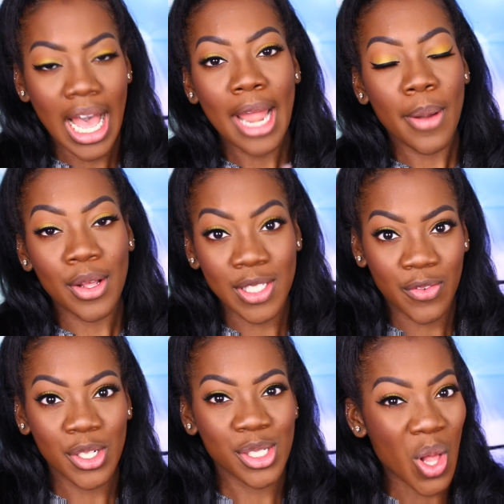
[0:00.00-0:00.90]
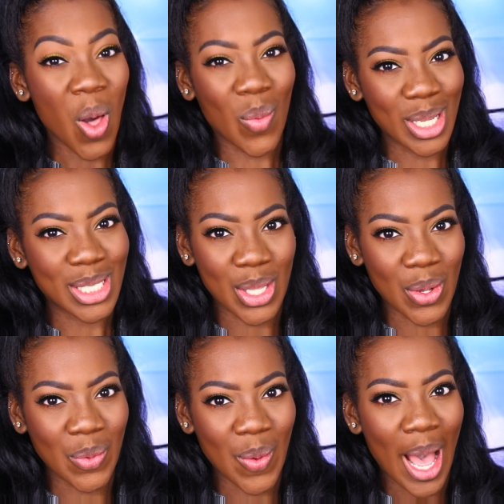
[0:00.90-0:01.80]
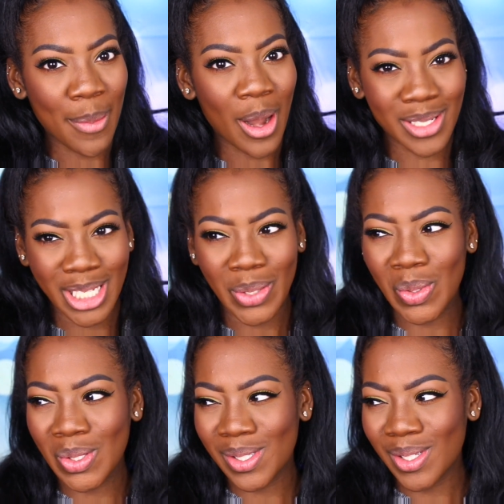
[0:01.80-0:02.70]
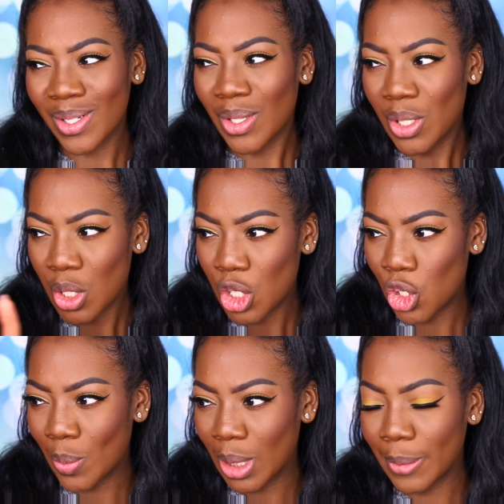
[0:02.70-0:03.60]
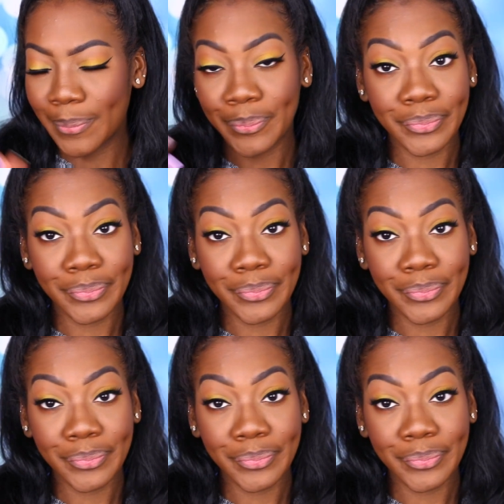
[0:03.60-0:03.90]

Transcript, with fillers: eyebrows first always though. Eyebrows equals human.